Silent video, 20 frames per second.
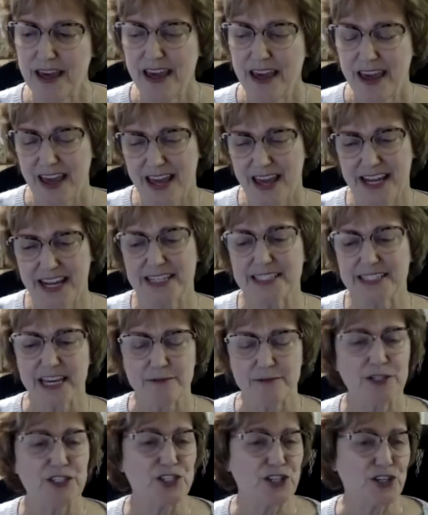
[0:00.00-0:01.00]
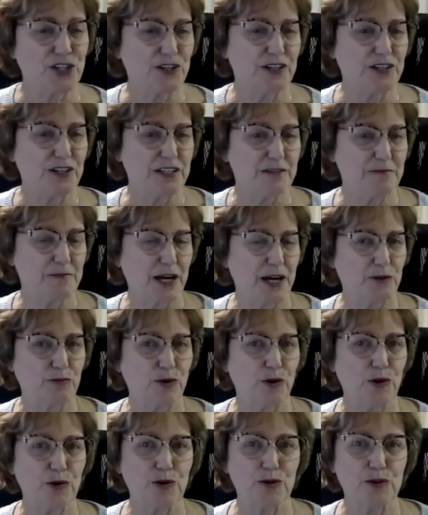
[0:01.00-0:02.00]
And as I matured in my
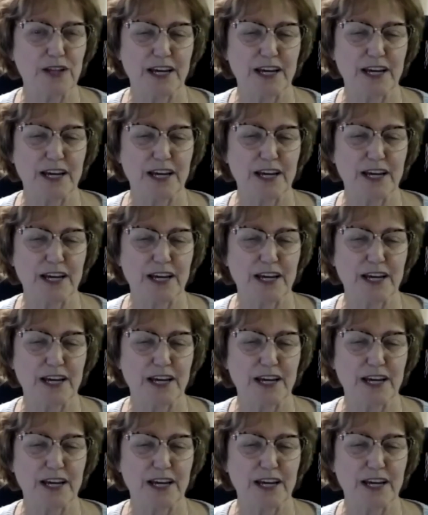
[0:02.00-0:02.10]
role,